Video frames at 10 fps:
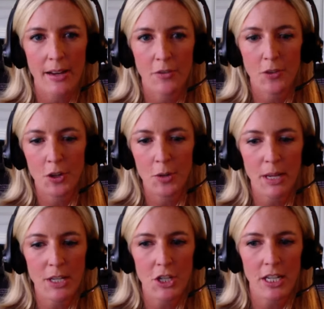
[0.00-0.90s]
if you're
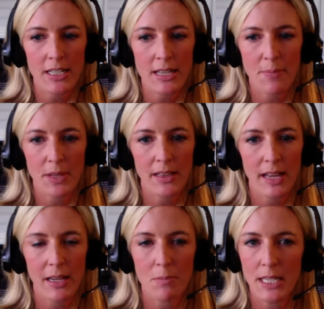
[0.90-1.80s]
pitching something
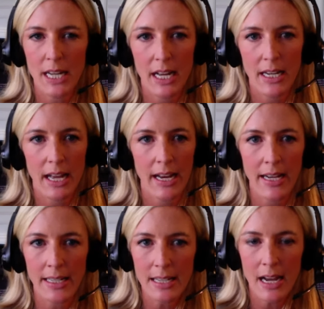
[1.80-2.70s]
that can be done at
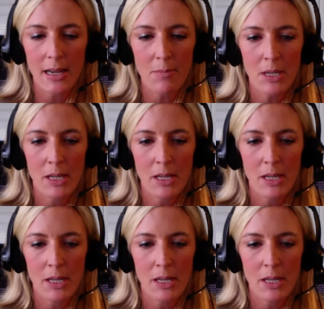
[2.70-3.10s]
any time,